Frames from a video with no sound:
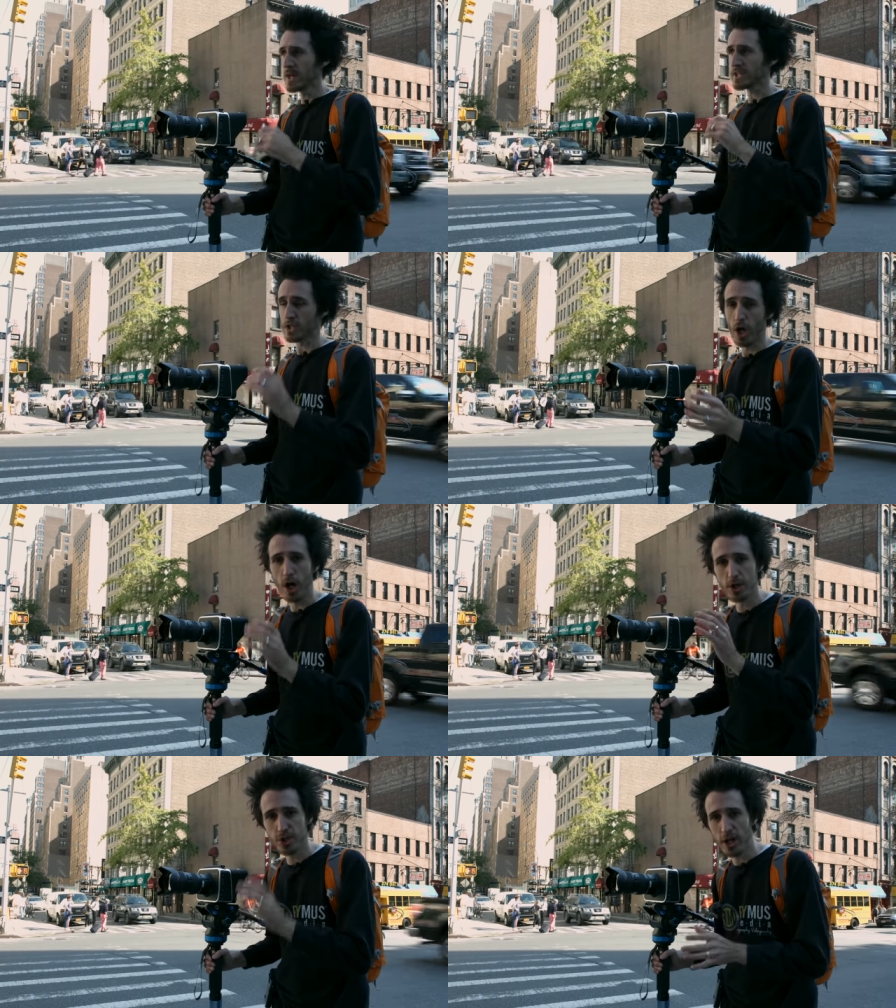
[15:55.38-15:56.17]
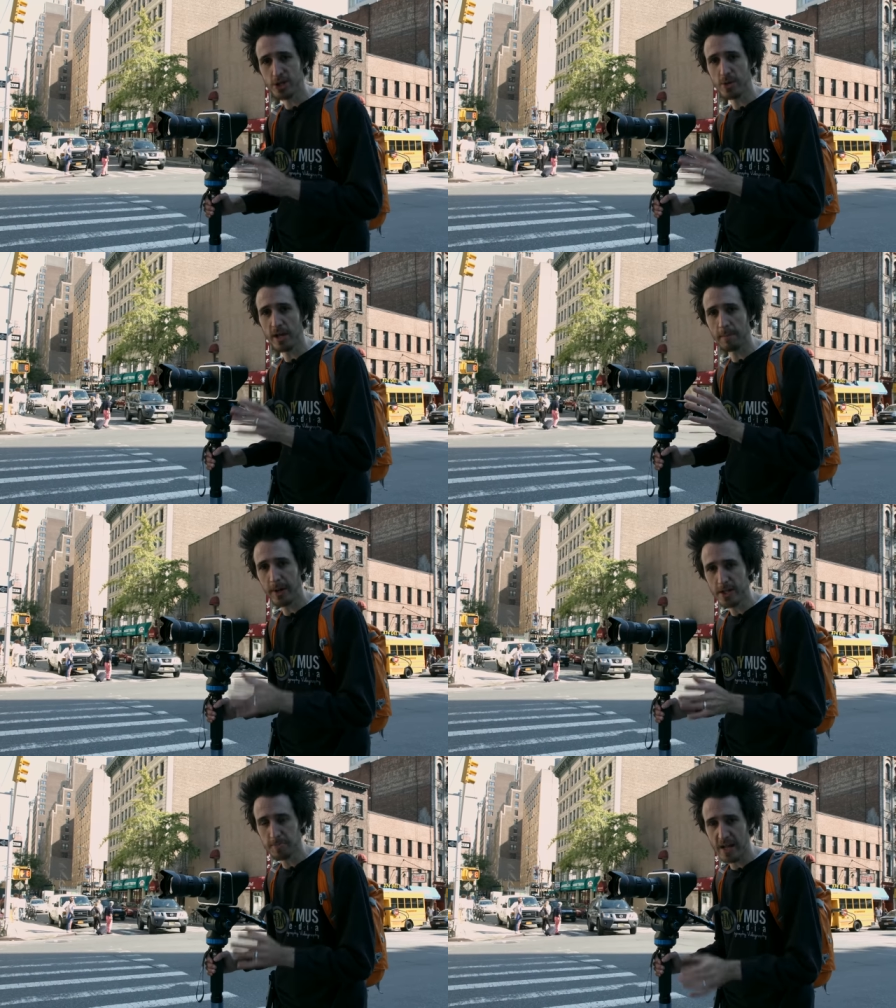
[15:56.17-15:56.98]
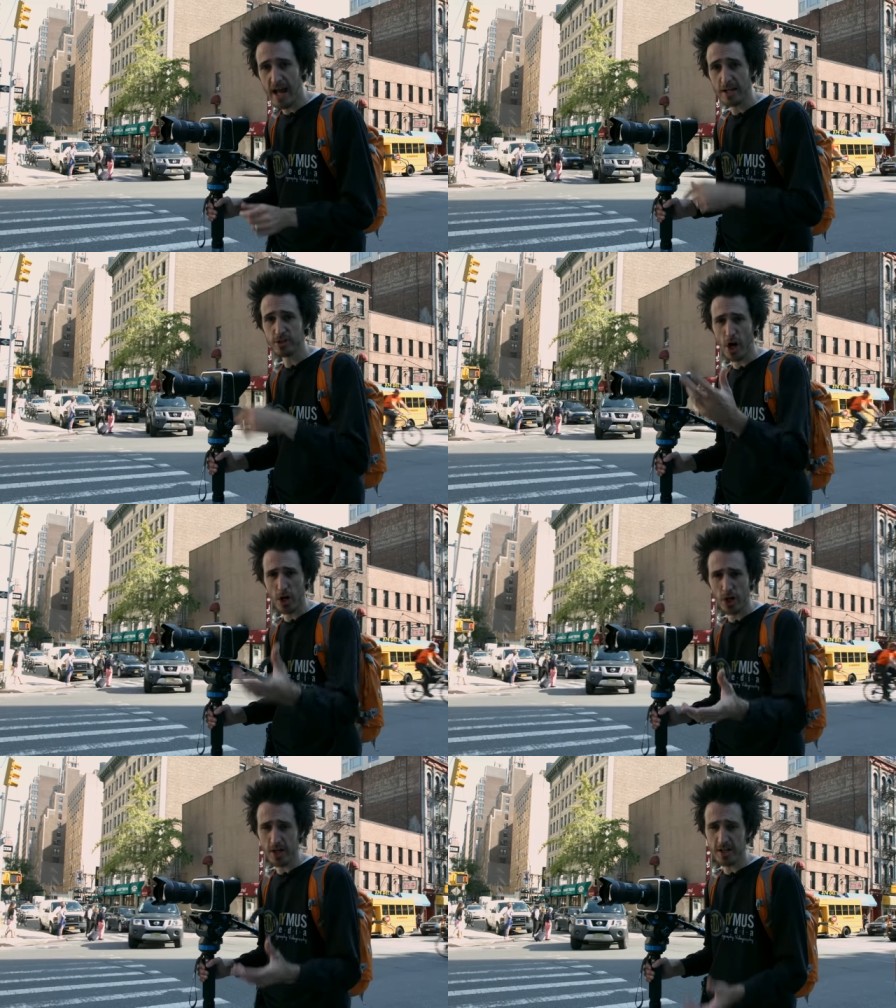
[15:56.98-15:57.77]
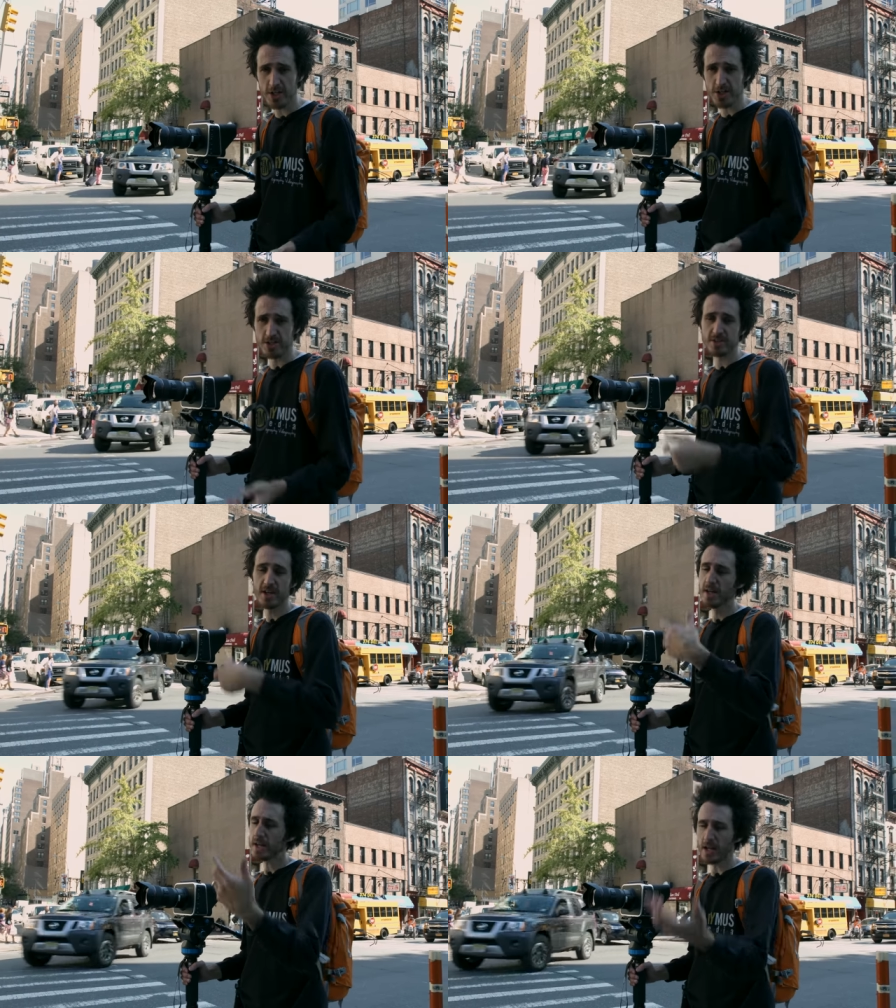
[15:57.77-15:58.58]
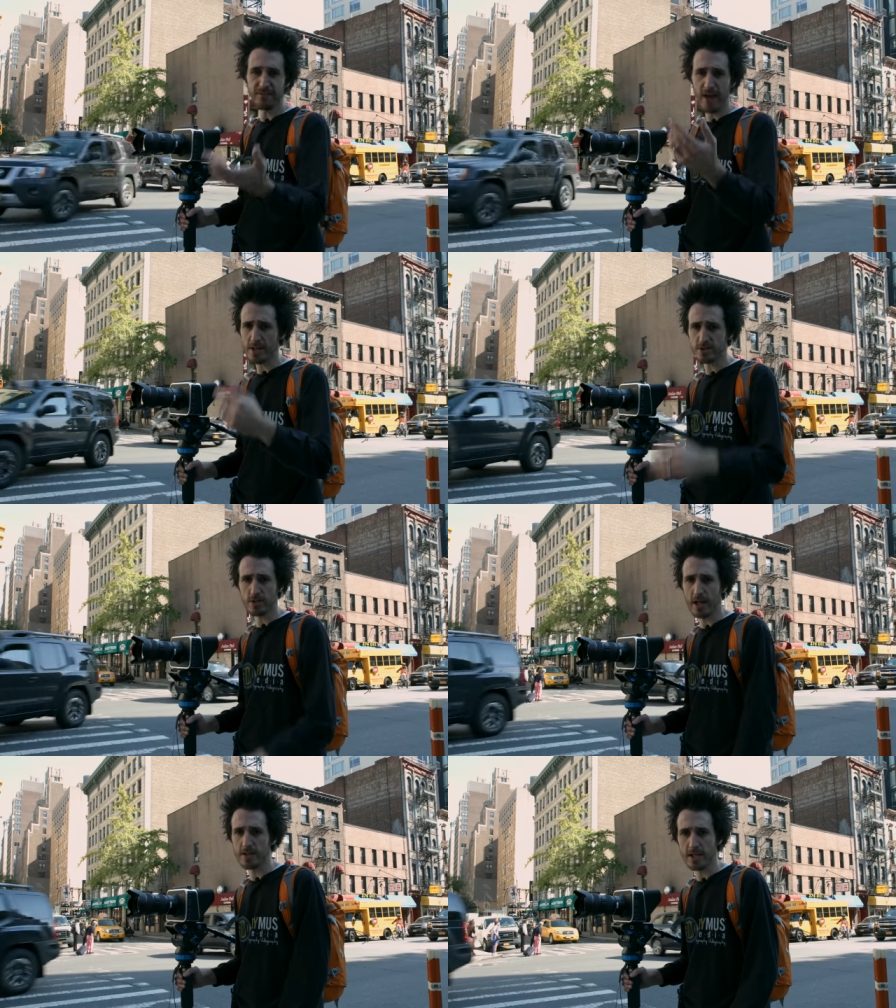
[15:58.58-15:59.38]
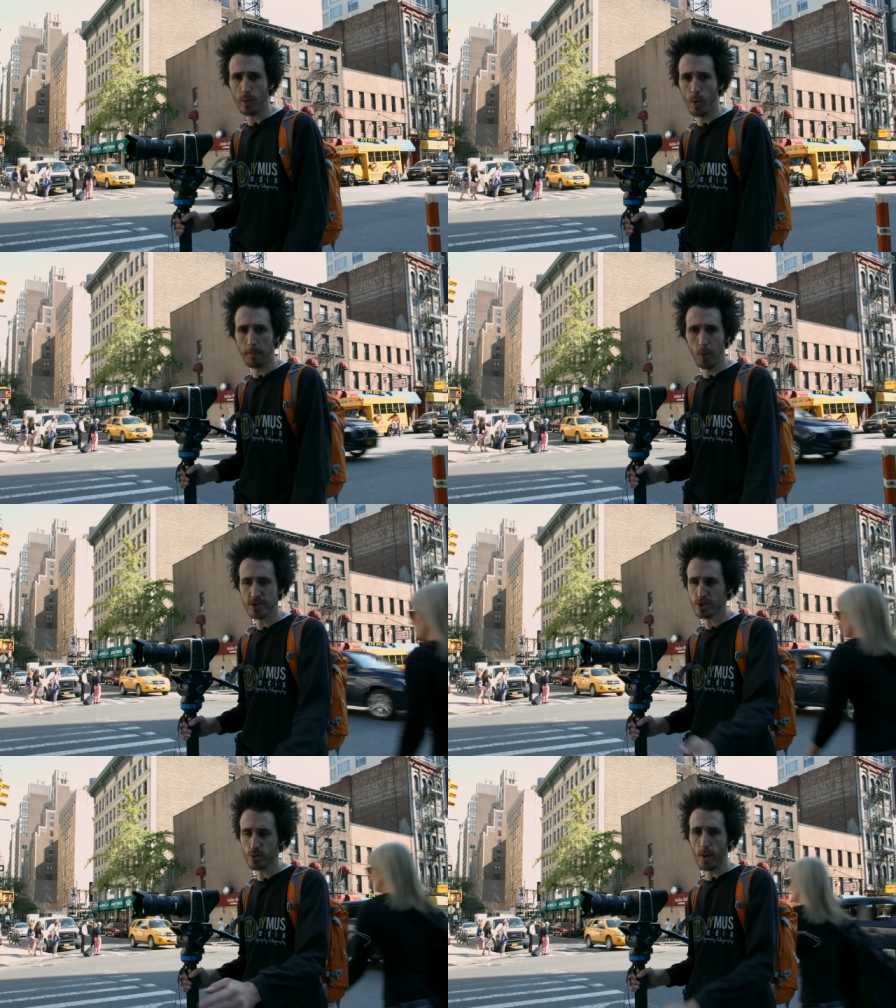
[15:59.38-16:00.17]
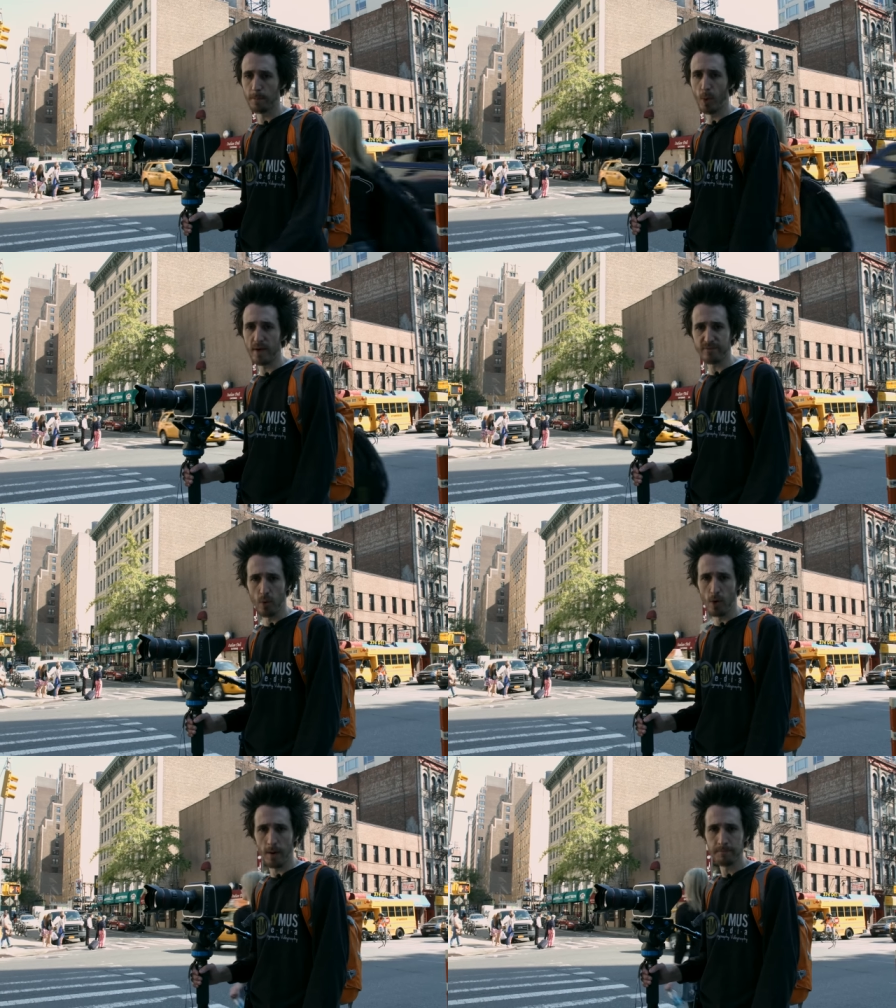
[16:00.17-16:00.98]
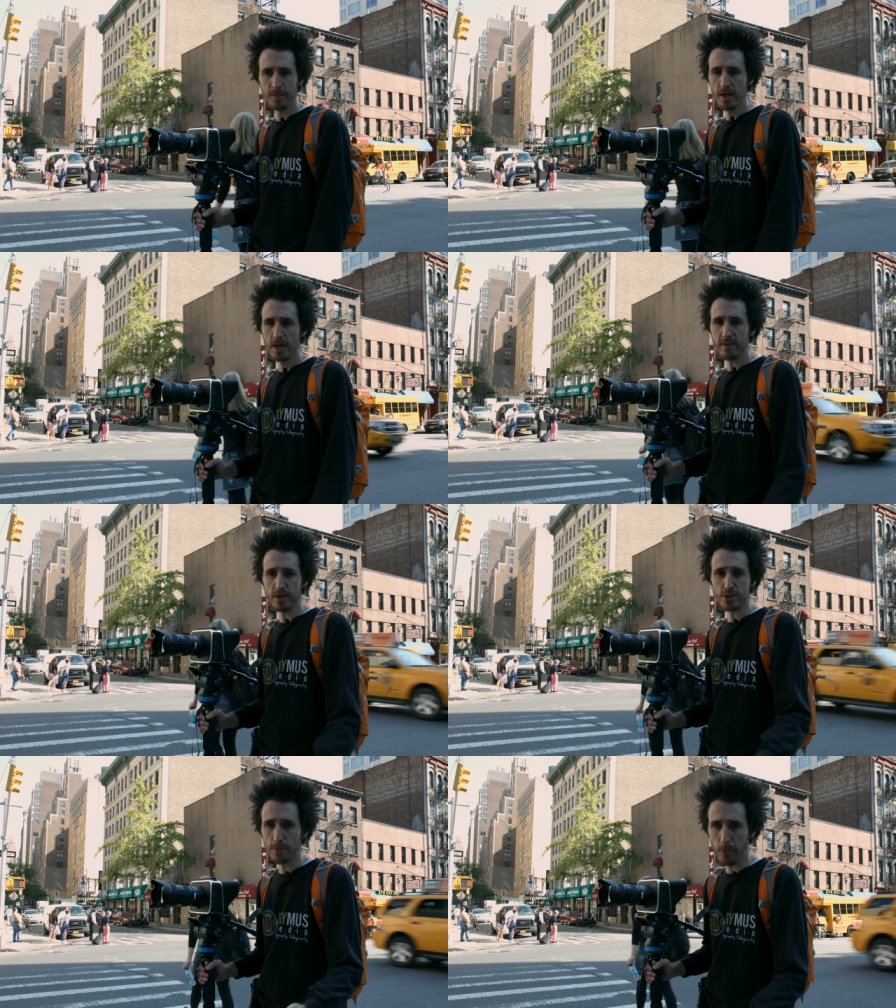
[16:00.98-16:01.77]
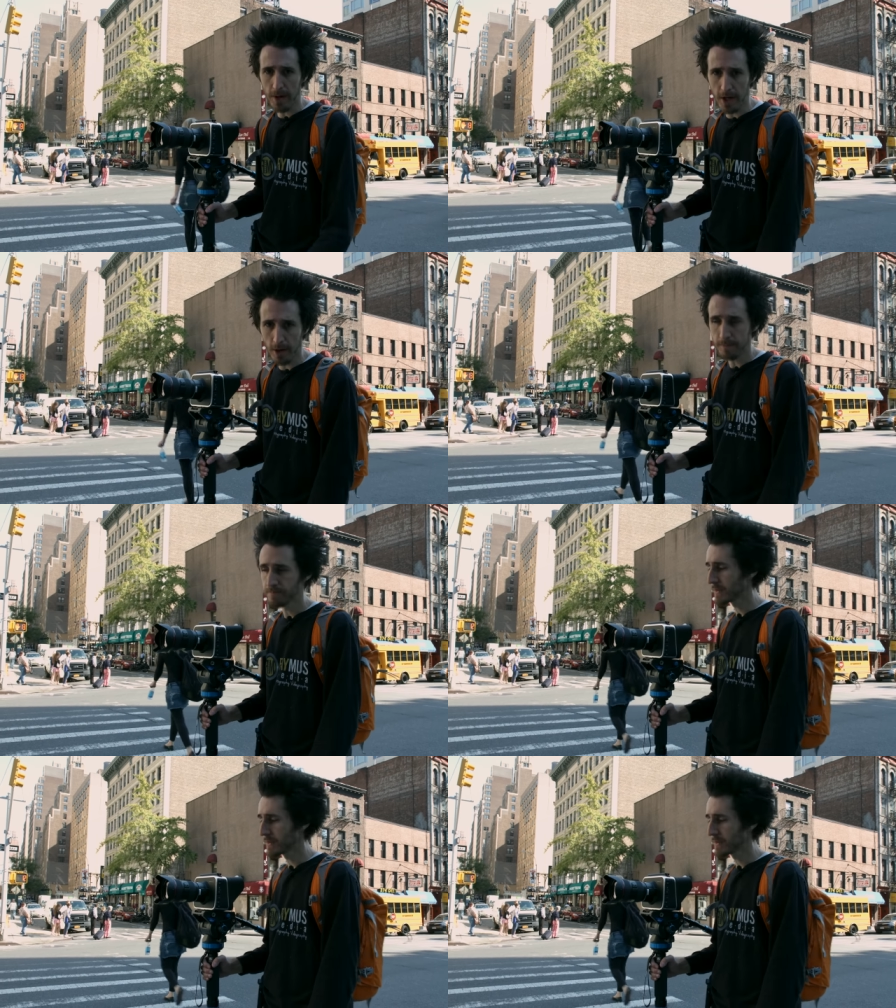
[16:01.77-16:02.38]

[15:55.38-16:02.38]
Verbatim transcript: as long as you're not shooting in pitch black. In darker conditions, get a faster lens like a 1.2, 1.4, even a 2.0.